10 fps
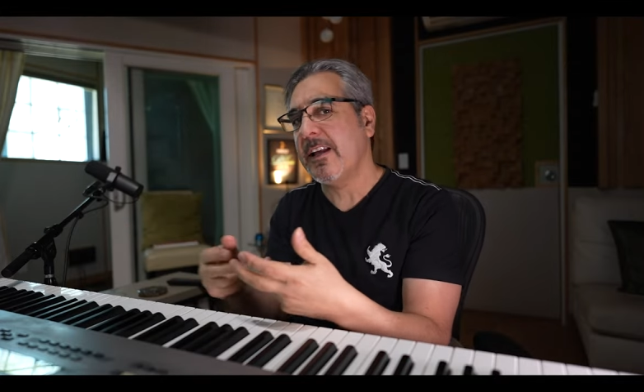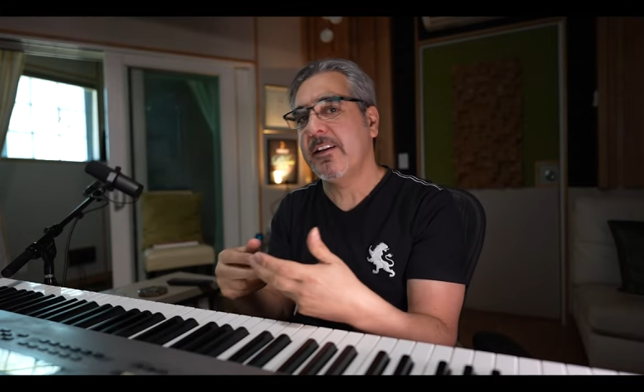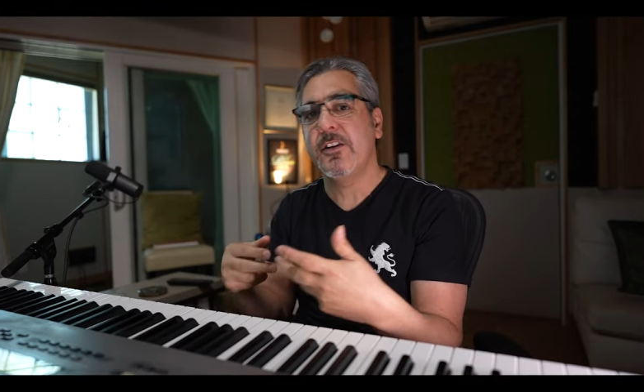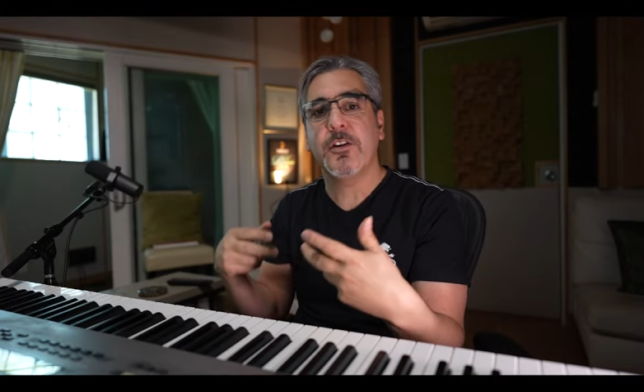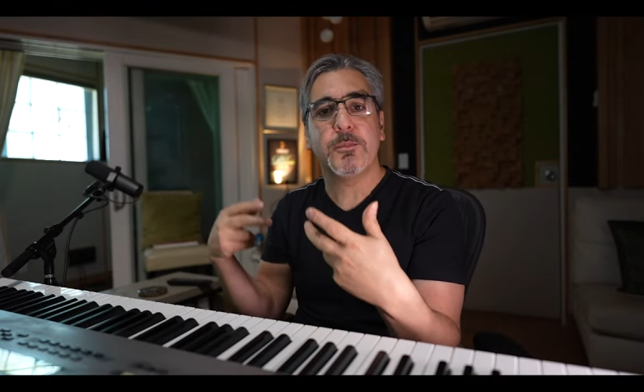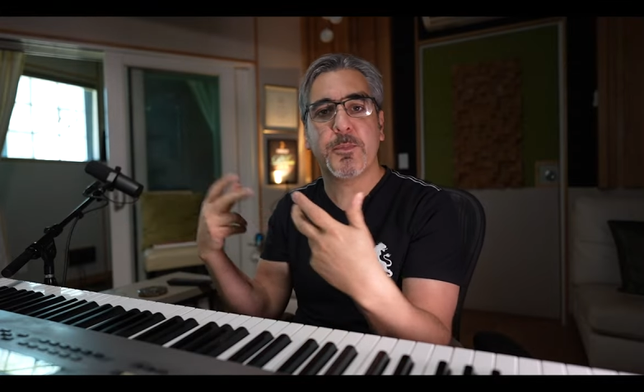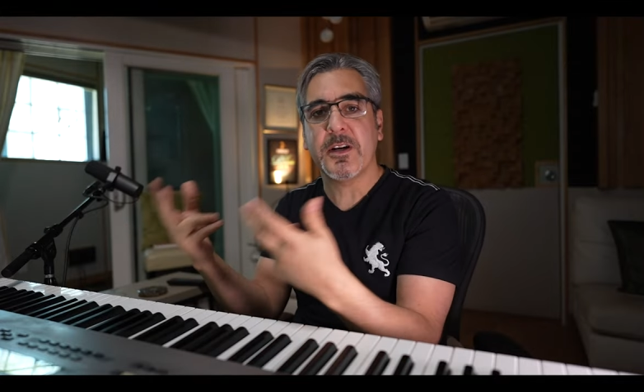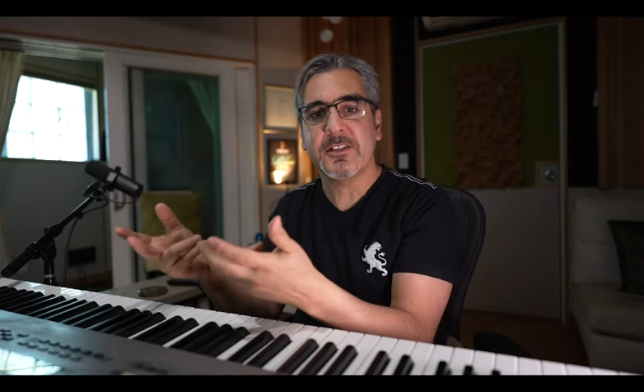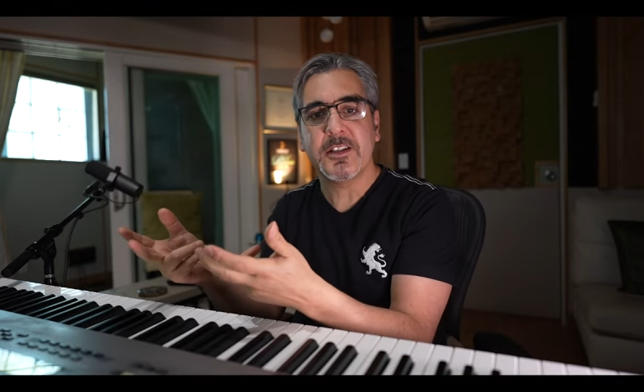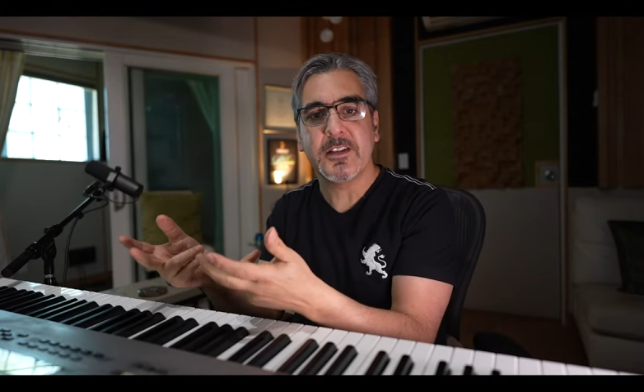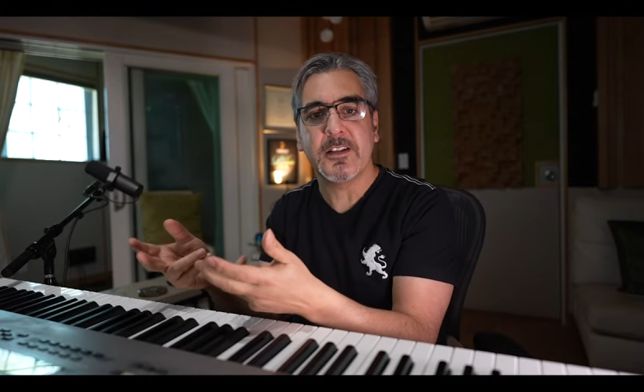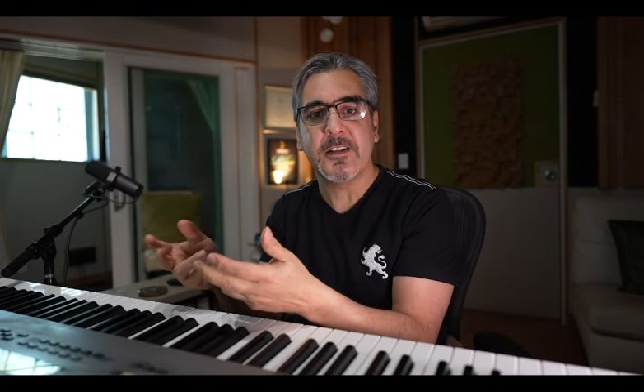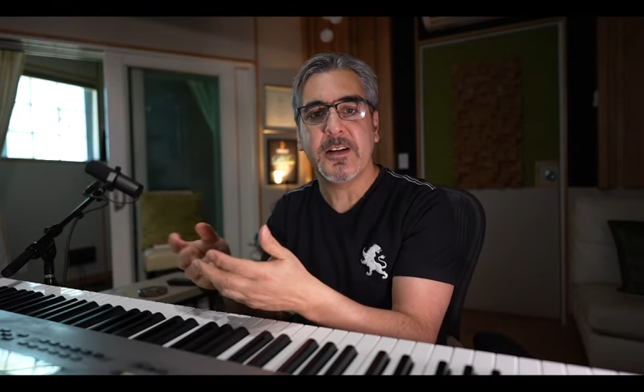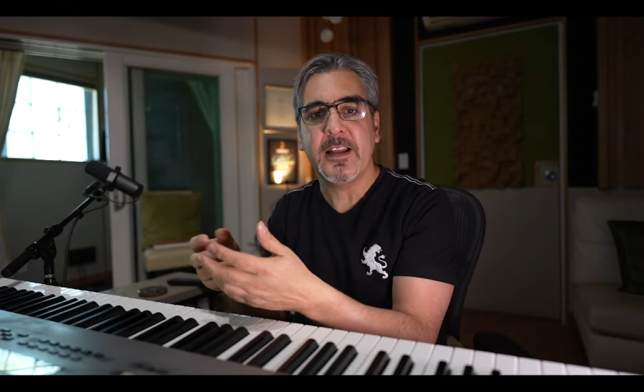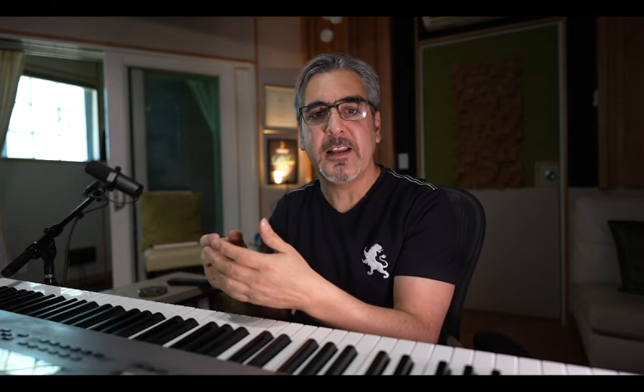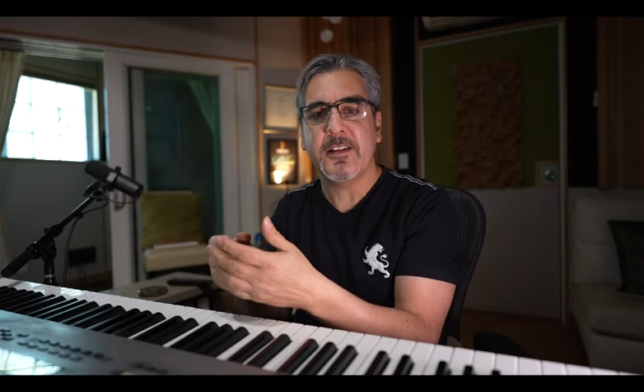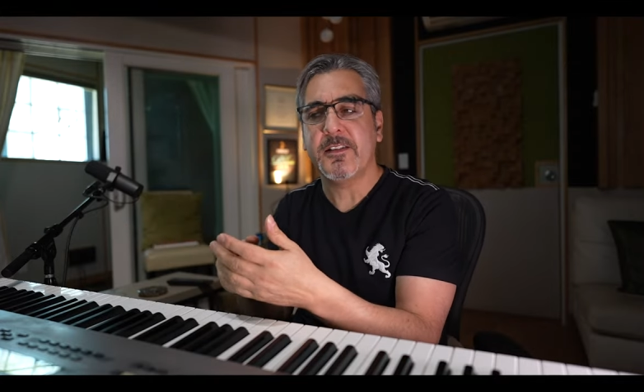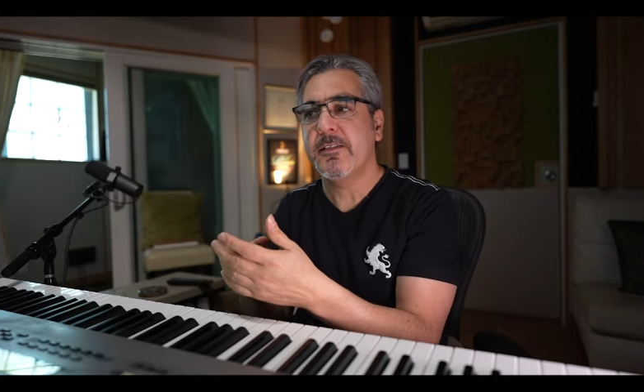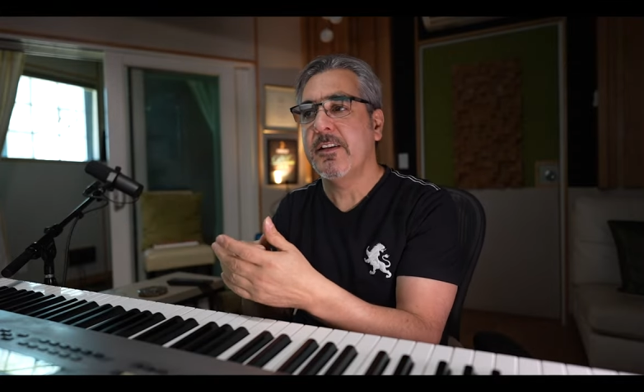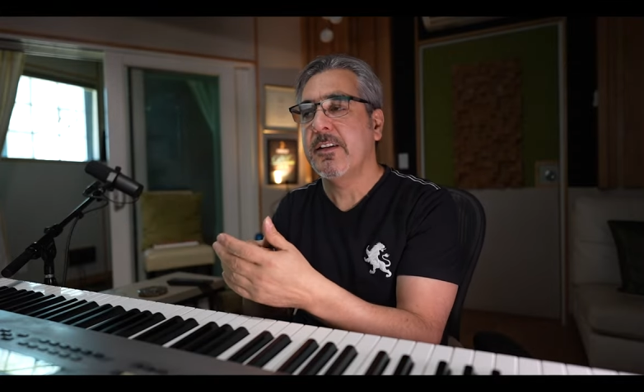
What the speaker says: and not practical and